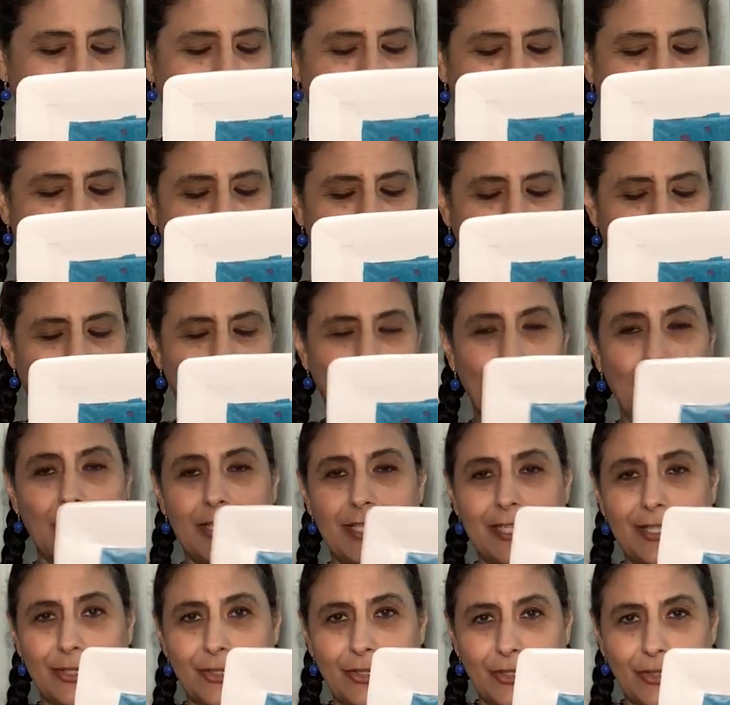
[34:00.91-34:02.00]
And my art
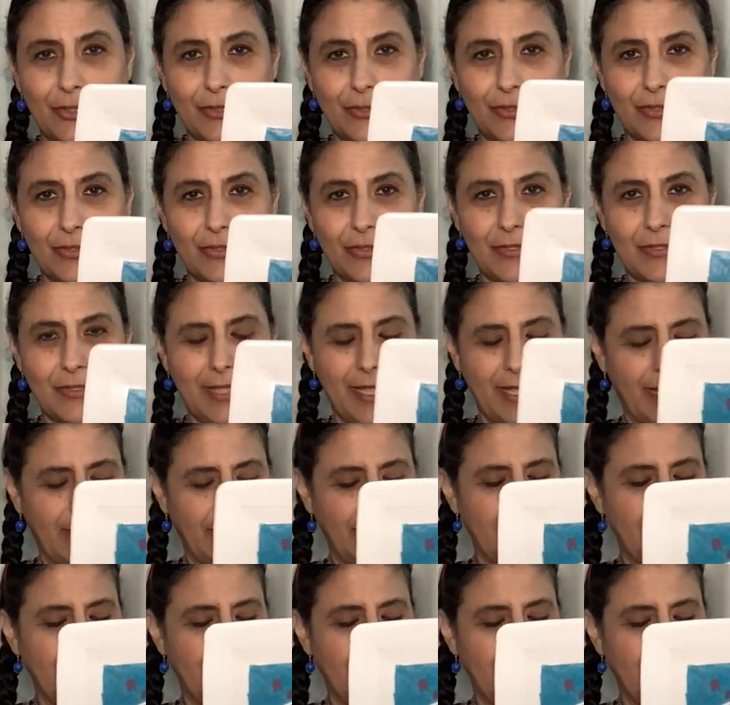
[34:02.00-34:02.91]
teacher used to say,